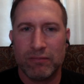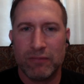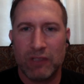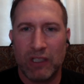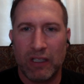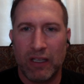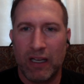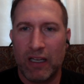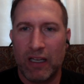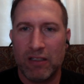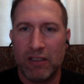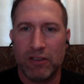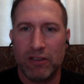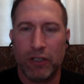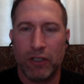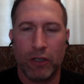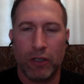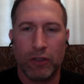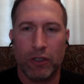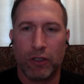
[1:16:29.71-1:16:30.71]
then, you
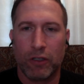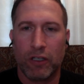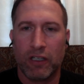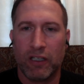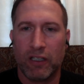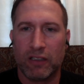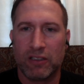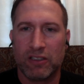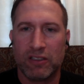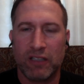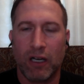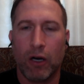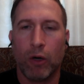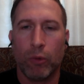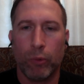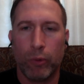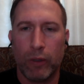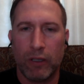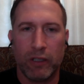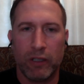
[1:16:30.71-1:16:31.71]
know, you're going to excel
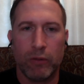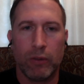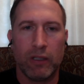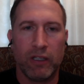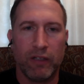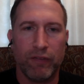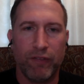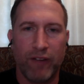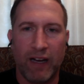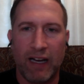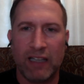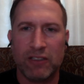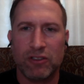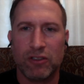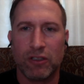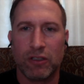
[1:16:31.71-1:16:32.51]
really, really fast.